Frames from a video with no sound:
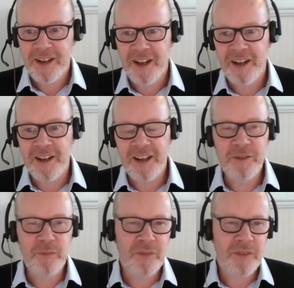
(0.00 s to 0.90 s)

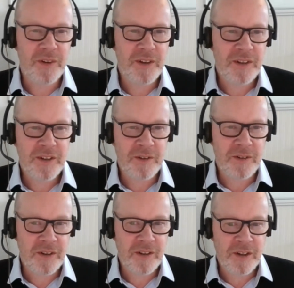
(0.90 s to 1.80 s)
And
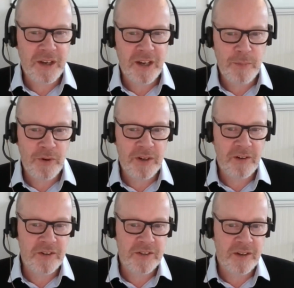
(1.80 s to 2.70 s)
the key point
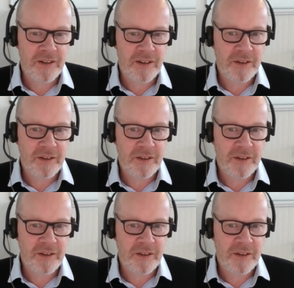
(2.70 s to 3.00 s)
here is that